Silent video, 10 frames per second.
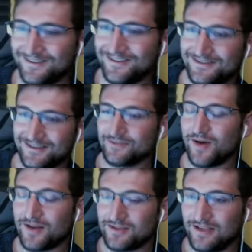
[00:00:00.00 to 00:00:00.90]
let's get some
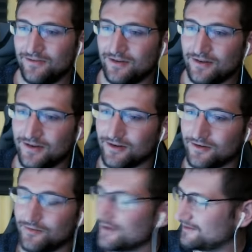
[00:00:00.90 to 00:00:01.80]
positivity in
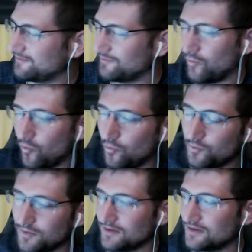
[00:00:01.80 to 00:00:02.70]
here. Just
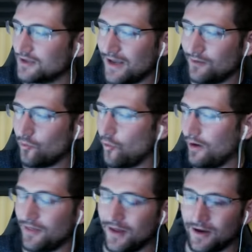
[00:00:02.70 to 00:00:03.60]
Zane,
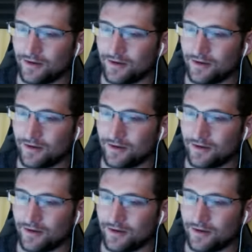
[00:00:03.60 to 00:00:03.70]
one okay, thing on